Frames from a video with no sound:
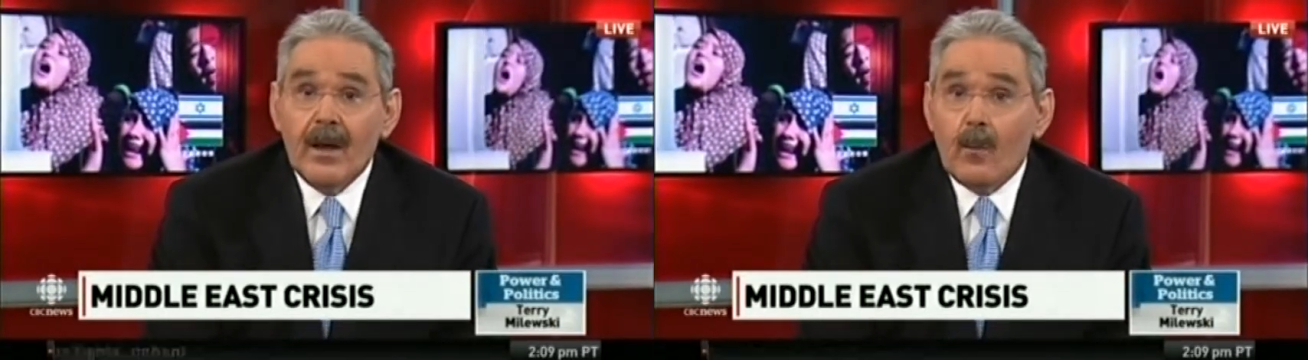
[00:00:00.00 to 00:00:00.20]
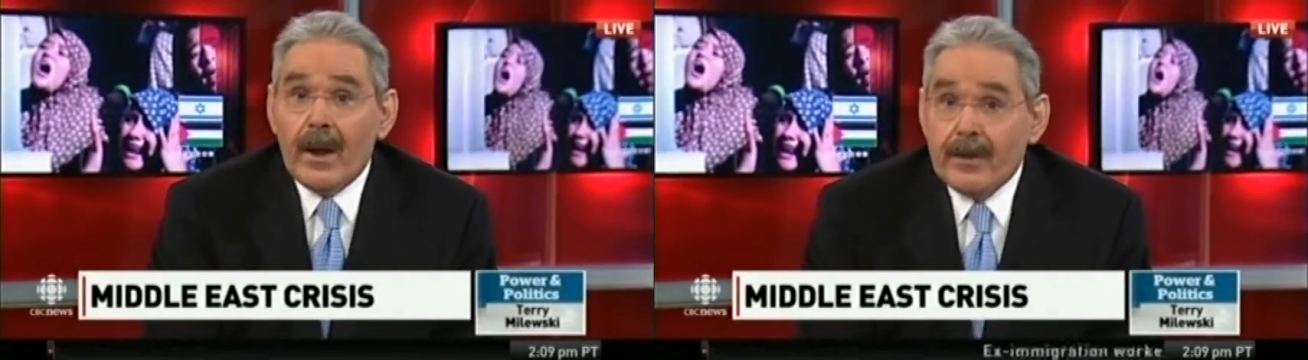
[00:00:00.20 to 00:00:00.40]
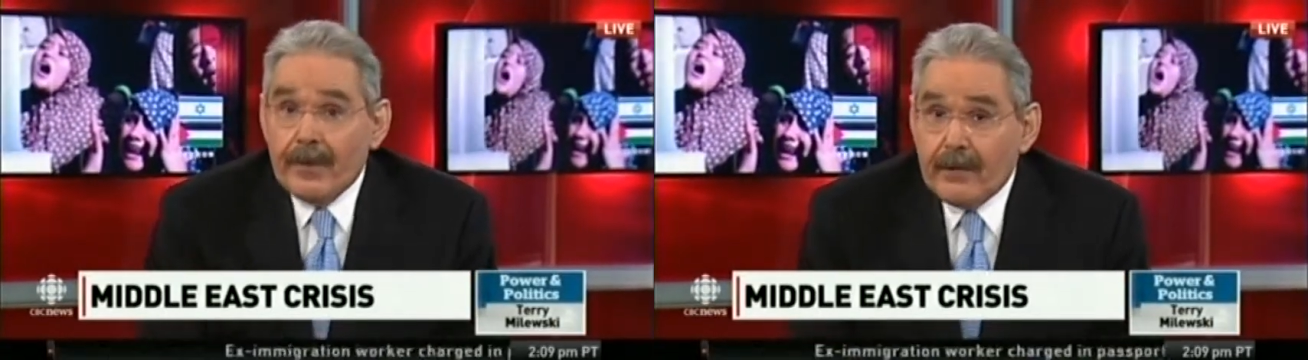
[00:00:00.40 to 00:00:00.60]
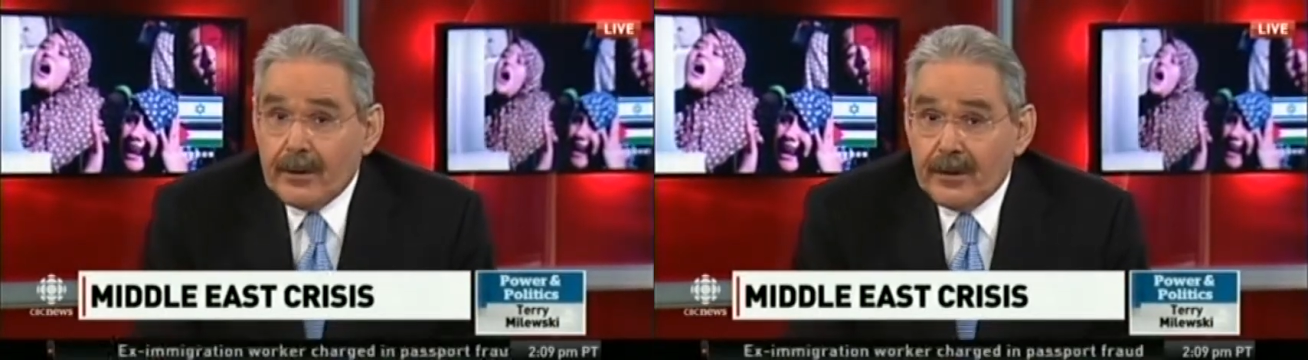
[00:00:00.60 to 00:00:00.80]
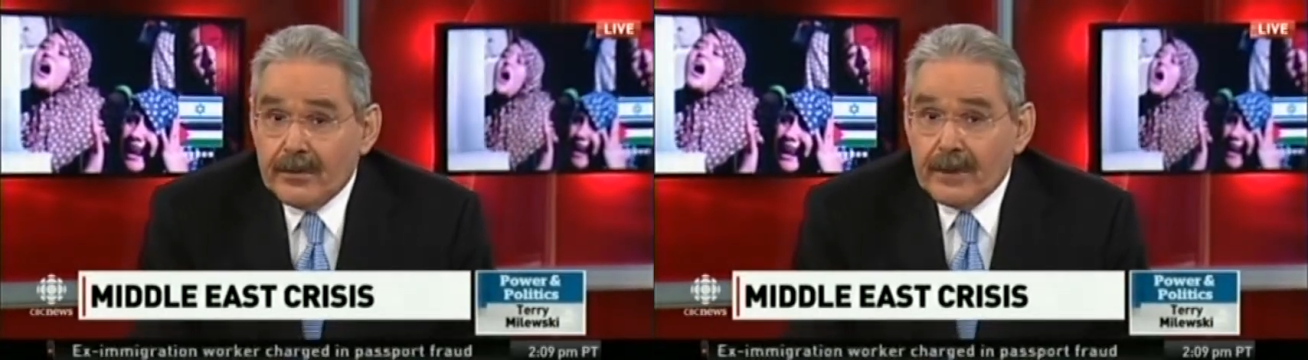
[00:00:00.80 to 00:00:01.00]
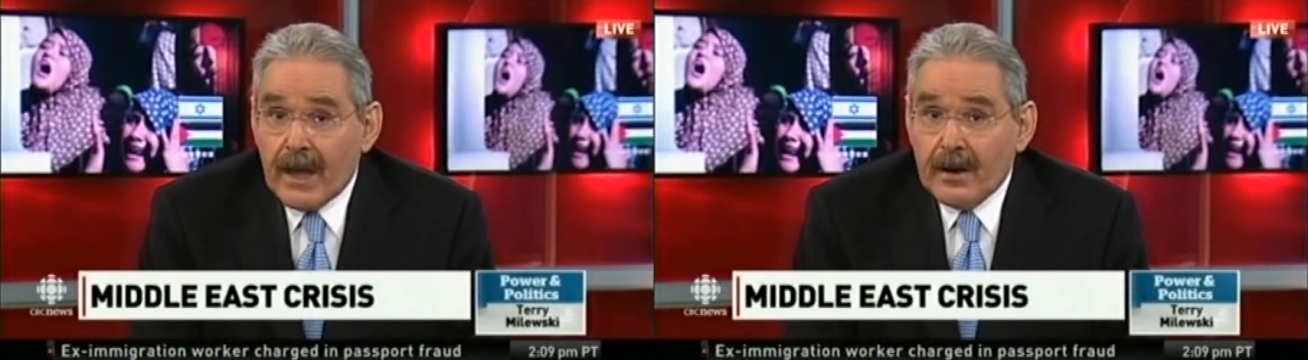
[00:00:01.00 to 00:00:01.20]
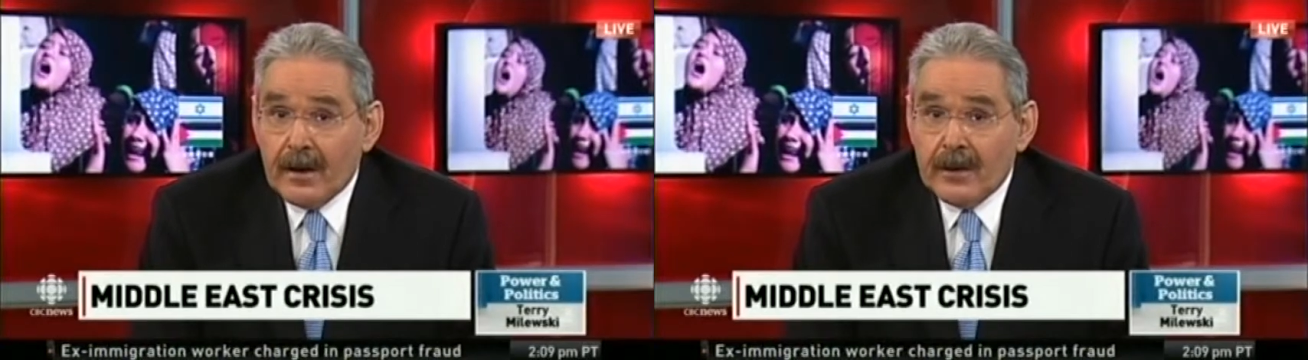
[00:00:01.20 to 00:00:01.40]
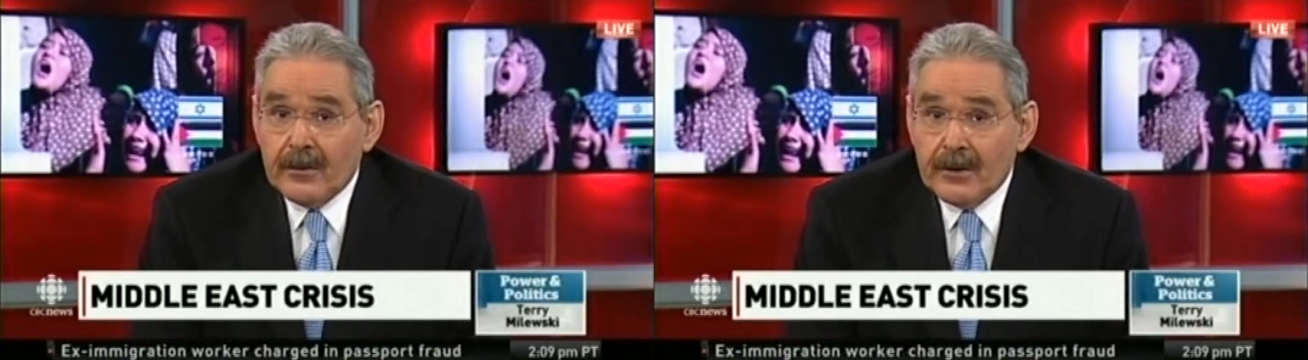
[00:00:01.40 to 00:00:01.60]
When, if ever, does
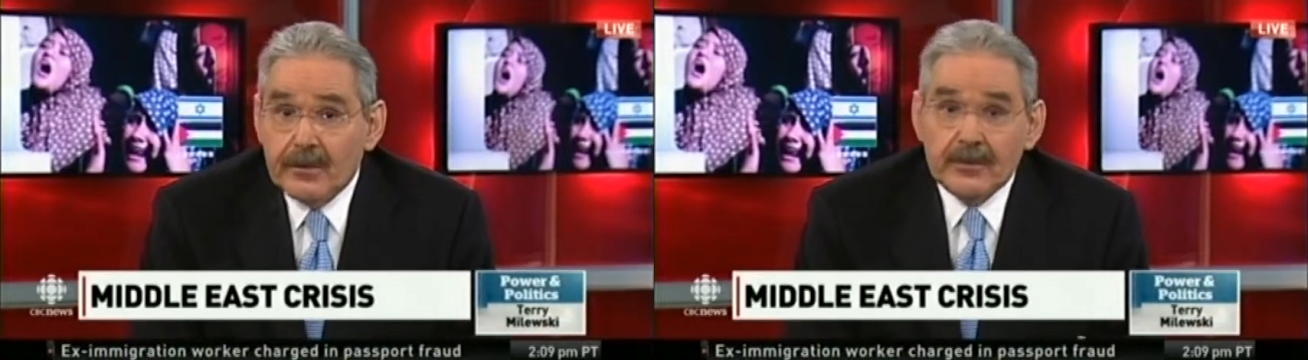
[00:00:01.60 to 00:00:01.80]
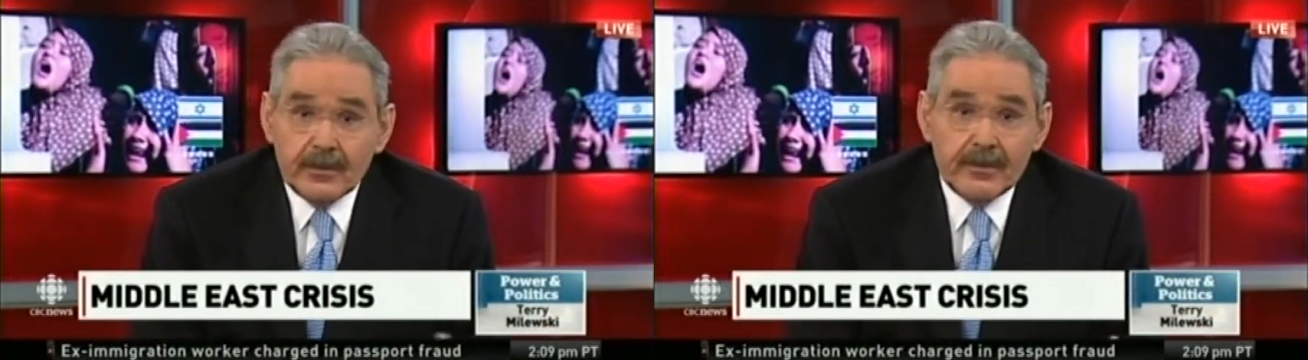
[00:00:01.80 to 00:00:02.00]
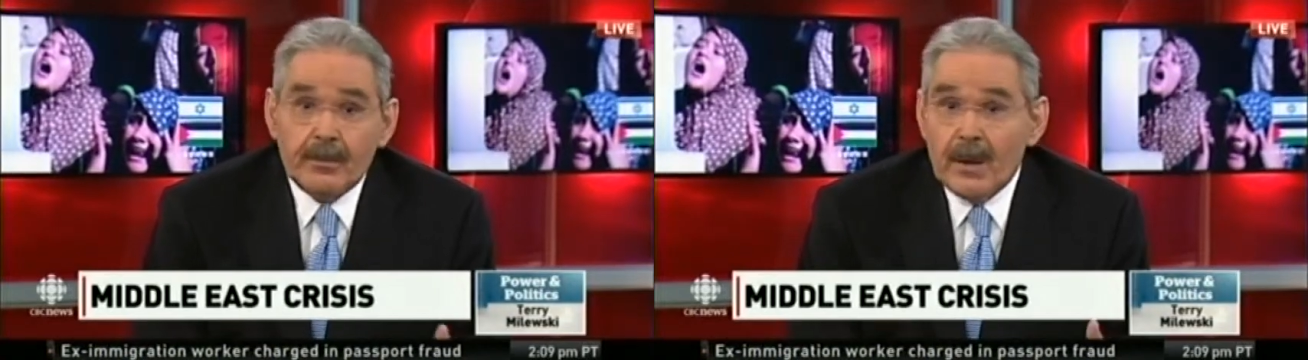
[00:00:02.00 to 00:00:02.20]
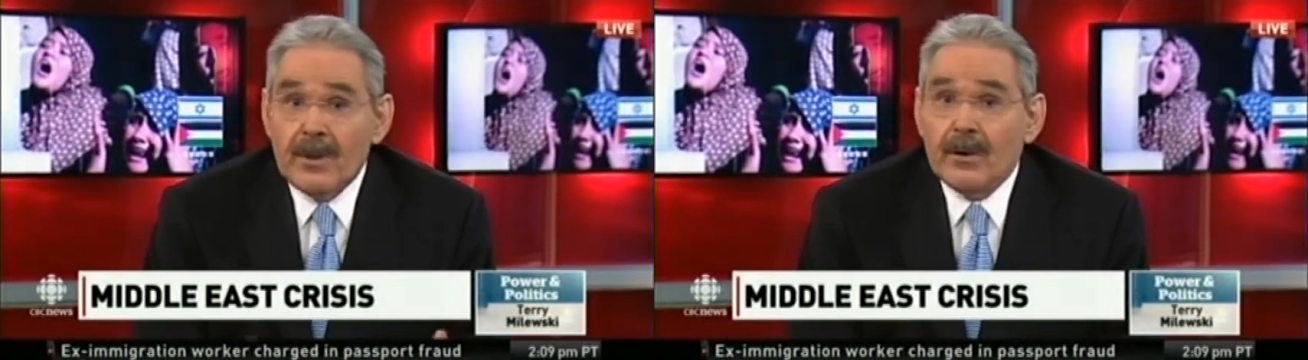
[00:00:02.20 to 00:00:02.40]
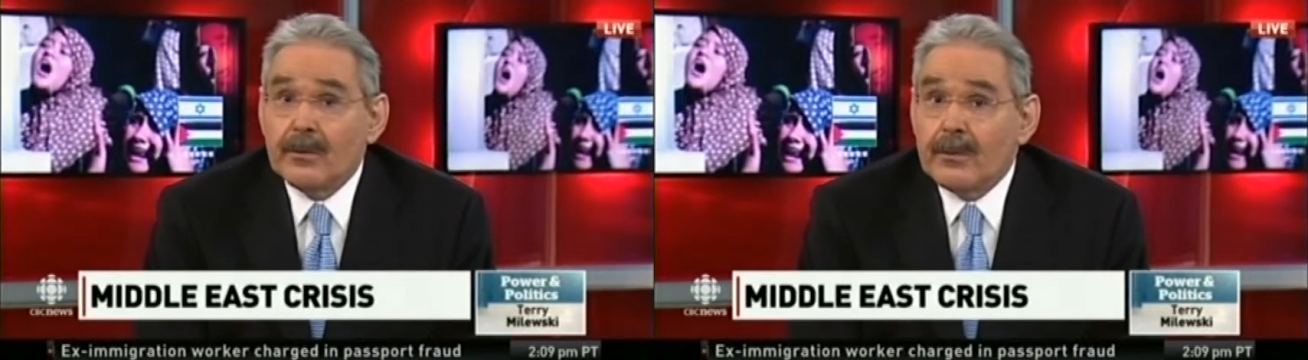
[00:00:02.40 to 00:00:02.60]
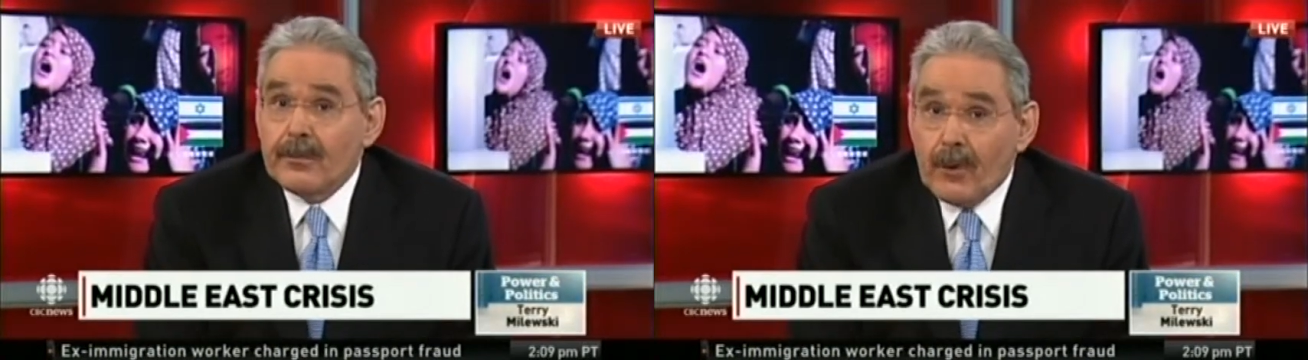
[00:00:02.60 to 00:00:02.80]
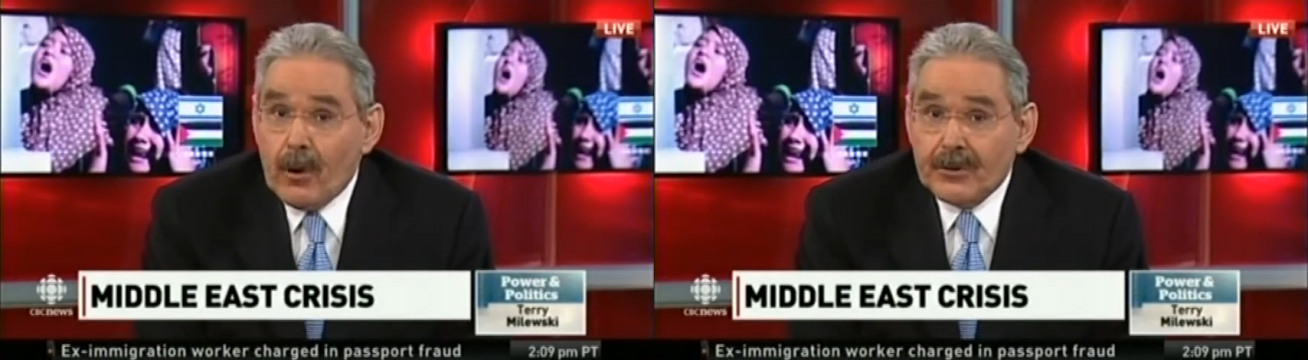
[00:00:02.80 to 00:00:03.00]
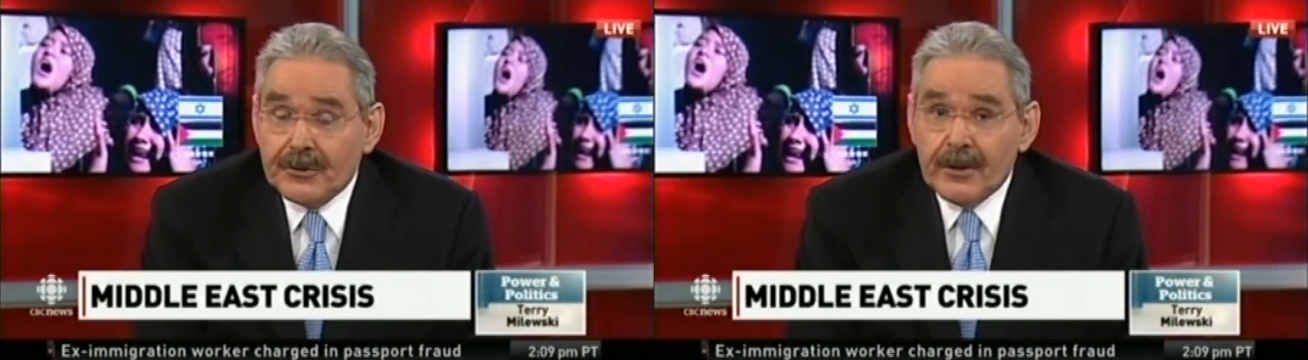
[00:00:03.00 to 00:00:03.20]
Canada introduce maybe a note of
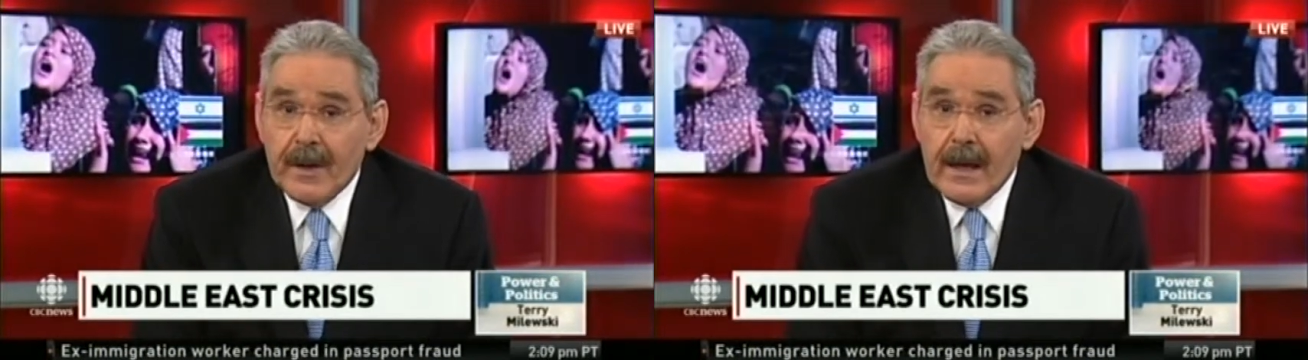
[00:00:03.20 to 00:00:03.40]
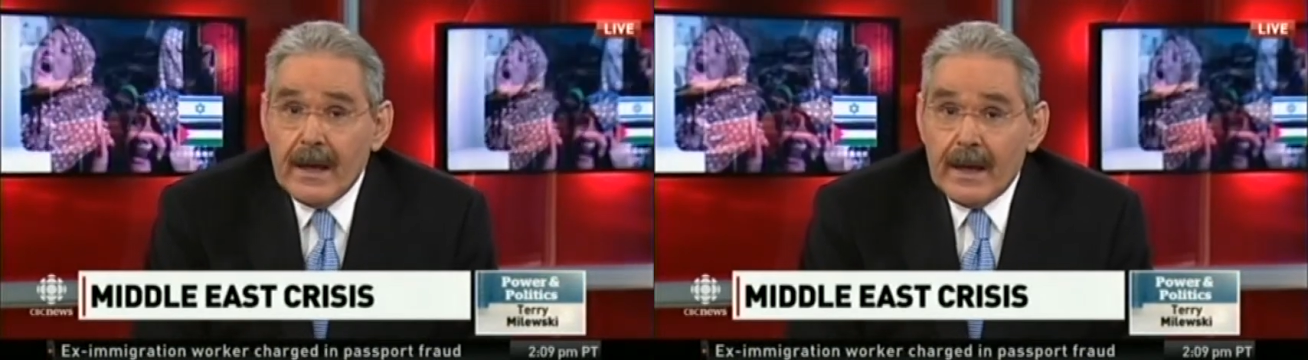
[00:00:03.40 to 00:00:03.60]
caution